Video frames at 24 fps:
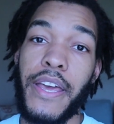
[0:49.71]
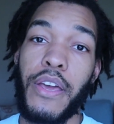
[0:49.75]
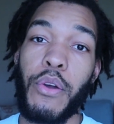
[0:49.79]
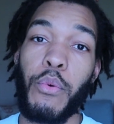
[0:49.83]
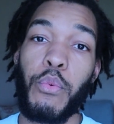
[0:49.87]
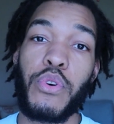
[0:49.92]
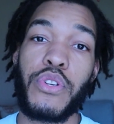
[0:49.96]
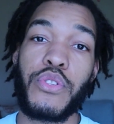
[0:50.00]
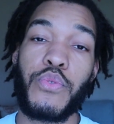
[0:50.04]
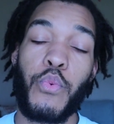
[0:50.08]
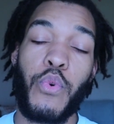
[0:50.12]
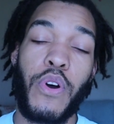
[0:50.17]
it
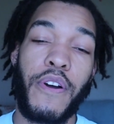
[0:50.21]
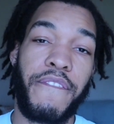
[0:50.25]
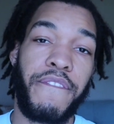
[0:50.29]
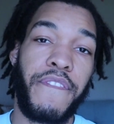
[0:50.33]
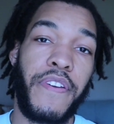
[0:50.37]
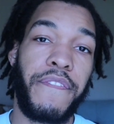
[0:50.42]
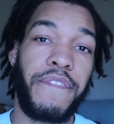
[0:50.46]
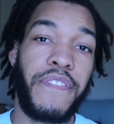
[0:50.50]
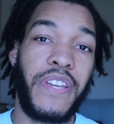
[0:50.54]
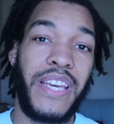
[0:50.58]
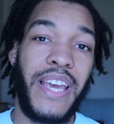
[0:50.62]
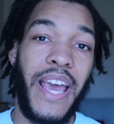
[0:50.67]
was
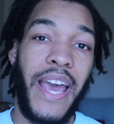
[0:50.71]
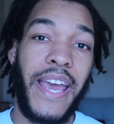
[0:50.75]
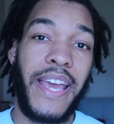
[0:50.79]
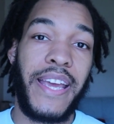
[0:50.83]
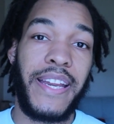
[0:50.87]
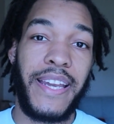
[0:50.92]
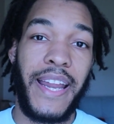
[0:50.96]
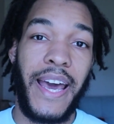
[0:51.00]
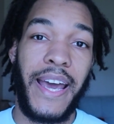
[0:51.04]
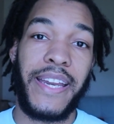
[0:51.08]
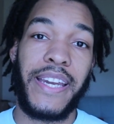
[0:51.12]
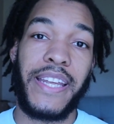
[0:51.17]

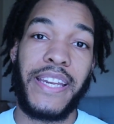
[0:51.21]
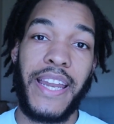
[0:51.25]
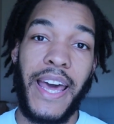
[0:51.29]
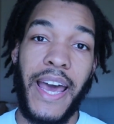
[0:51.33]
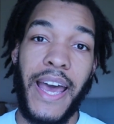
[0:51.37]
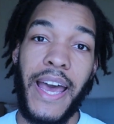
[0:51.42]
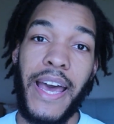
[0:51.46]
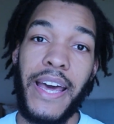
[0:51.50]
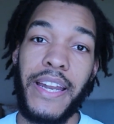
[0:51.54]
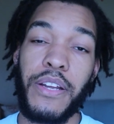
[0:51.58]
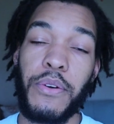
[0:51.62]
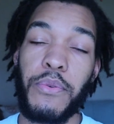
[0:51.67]

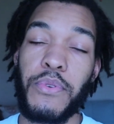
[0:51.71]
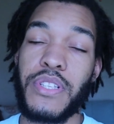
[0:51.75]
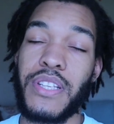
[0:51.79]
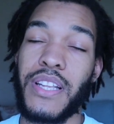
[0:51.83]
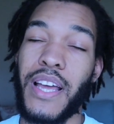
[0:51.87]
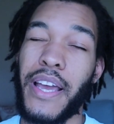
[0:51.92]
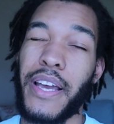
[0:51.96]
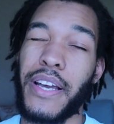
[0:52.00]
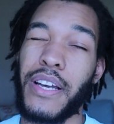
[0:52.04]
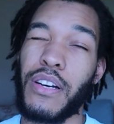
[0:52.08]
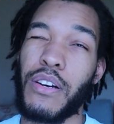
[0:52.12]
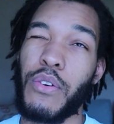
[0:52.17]
158.99. It was
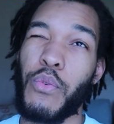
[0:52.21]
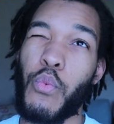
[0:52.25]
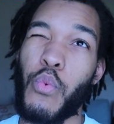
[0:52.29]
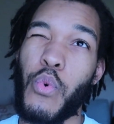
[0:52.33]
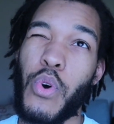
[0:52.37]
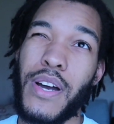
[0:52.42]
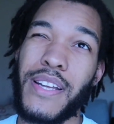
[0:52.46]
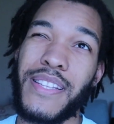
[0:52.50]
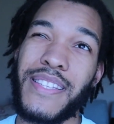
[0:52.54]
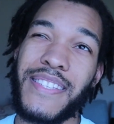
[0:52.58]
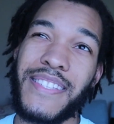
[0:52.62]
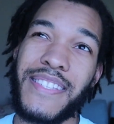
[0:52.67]
like
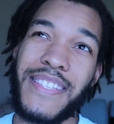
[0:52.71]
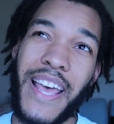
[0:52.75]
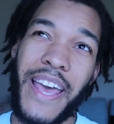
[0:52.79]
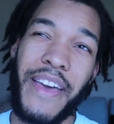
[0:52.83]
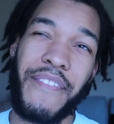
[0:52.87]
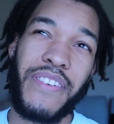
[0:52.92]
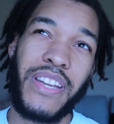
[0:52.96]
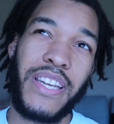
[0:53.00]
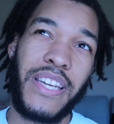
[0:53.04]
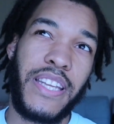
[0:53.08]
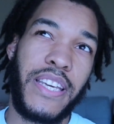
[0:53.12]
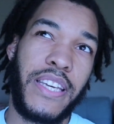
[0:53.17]

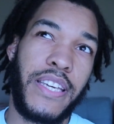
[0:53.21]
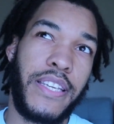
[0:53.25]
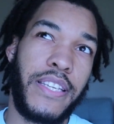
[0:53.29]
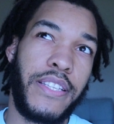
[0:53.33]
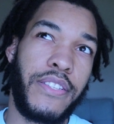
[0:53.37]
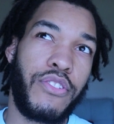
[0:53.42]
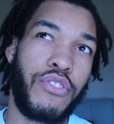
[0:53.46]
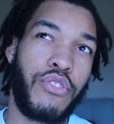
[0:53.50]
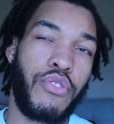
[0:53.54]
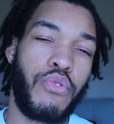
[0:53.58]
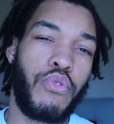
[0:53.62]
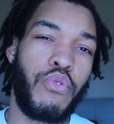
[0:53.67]

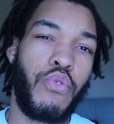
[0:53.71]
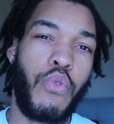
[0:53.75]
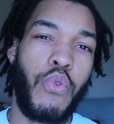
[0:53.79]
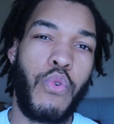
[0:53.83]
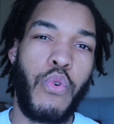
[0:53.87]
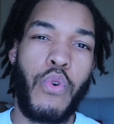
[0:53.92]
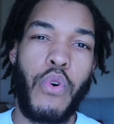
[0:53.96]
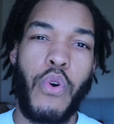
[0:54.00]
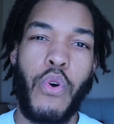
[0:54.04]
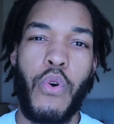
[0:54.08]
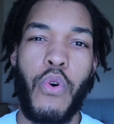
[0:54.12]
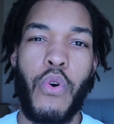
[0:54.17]
172
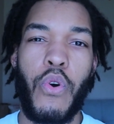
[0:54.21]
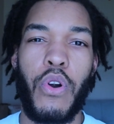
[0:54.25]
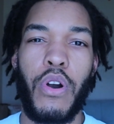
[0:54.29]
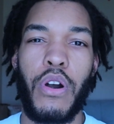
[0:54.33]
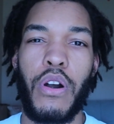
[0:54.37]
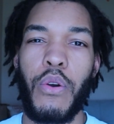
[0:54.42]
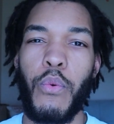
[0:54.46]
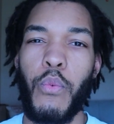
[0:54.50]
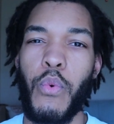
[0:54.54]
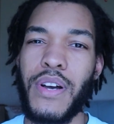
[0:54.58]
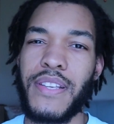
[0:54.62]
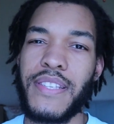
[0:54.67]
or
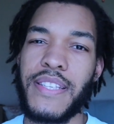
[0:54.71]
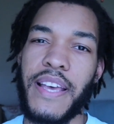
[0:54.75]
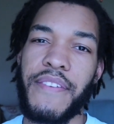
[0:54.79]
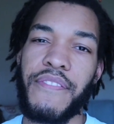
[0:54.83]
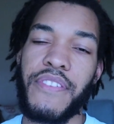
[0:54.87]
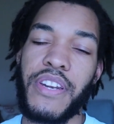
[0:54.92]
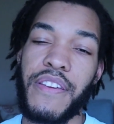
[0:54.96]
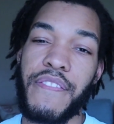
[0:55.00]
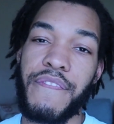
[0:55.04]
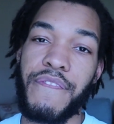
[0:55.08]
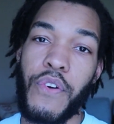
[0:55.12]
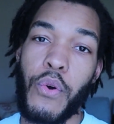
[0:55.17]

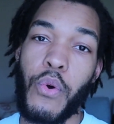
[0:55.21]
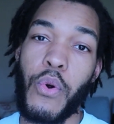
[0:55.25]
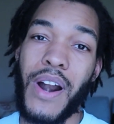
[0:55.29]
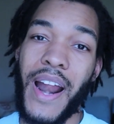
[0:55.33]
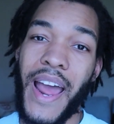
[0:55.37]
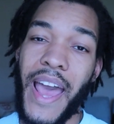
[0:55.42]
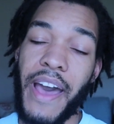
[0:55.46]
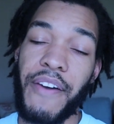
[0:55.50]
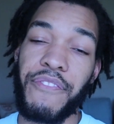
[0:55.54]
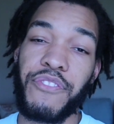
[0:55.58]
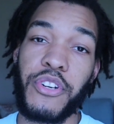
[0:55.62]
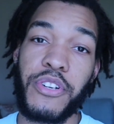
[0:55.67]
174
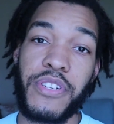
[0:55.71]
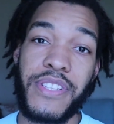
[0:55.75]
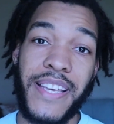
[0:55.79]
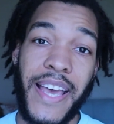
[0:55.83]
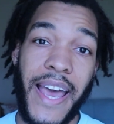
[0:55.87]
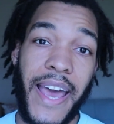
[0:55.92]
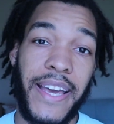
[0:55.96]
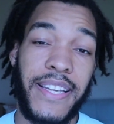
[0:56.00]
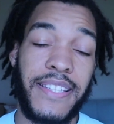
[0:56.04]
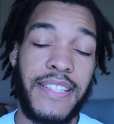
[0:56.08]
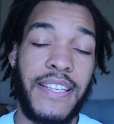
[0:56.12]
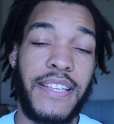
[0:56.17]
after
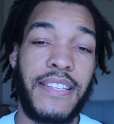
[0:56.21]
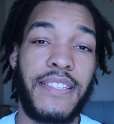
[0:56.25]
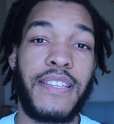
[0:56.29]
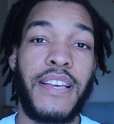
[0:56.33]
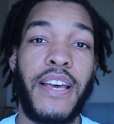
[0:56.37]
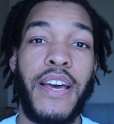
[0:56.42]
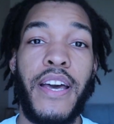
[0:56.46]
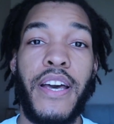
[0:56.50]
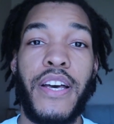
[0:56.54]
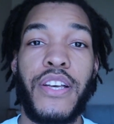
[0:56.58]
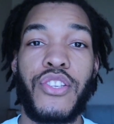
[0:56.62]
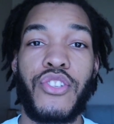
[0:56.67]
taxes.
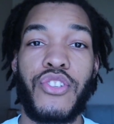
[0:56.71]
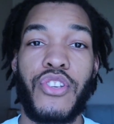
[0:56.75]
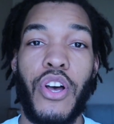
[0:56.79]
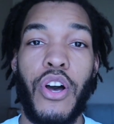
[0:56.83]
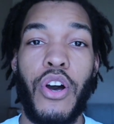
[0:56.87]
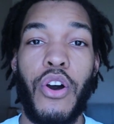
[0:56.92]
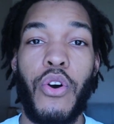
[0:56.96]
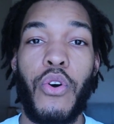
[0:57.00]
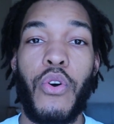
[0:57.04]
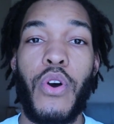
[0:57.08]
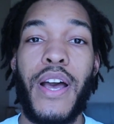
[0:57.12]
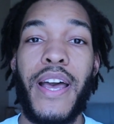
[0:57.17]

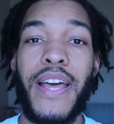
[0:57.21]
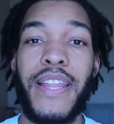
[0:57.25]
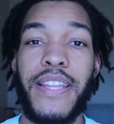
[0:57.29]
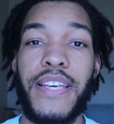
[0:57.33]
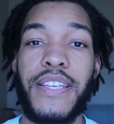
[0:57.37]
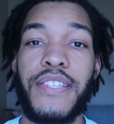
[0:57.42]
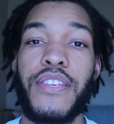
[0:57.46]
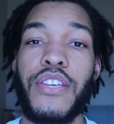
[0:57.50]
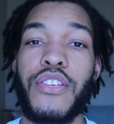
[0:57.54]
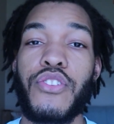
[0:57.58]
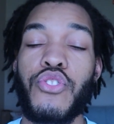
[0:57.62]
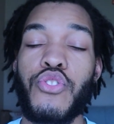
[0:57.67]
So
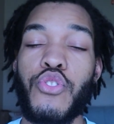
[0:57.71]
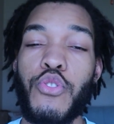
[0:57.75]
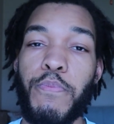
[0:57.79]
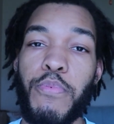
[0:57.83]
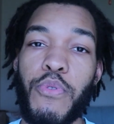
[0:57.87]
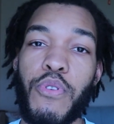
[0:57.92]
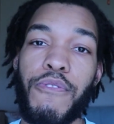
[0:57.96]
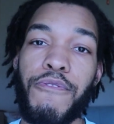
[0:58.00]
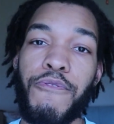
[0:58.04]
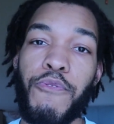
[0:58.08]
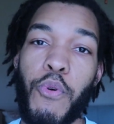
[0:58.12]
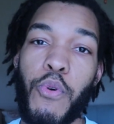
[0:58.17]
this is
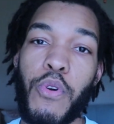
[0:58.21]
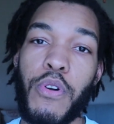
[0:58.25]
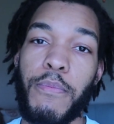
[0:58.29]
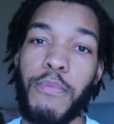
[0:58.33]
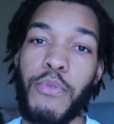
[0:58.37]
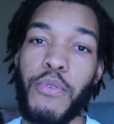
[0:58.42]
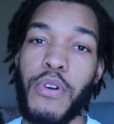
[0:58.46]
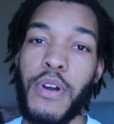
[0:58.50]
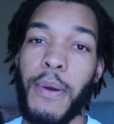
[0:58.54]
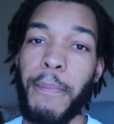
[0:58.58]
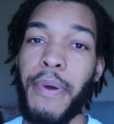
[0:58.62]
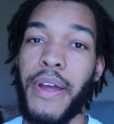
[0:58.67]
super
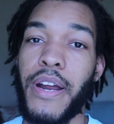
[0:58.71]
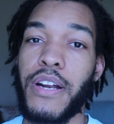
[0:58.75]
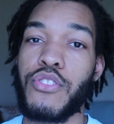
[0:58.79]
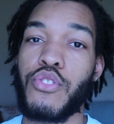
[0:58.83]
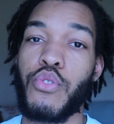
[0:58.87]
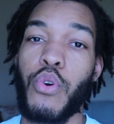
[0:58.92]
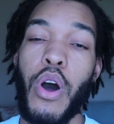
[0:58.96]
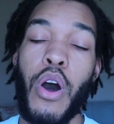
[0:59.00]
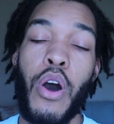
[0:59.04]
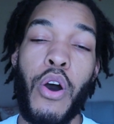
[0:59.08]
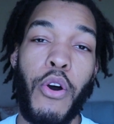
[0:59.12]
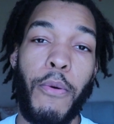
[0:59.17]
affordable compared to
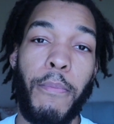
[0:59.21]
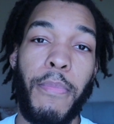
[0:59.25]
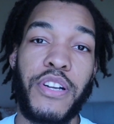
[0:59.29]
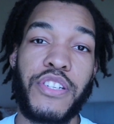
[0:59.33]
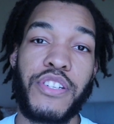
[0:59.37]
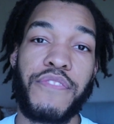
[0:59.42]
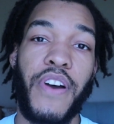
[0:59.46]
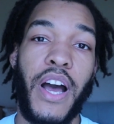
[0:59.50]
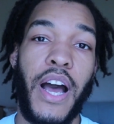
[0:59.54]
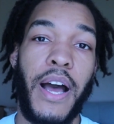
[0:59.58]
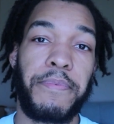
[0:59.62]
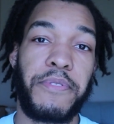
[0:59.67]
a whole bunch
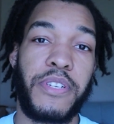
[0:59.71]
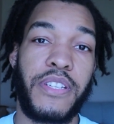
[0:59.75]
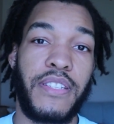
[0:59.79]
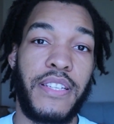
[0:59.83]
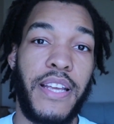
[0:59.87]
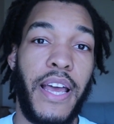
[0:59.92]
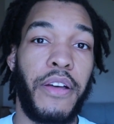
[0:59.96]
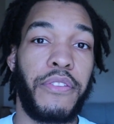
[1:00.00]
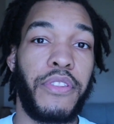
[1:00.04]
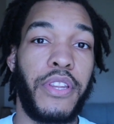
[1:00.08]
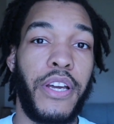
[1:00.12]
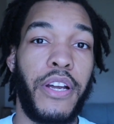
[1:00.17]
of options
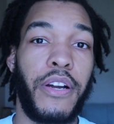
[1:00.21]
out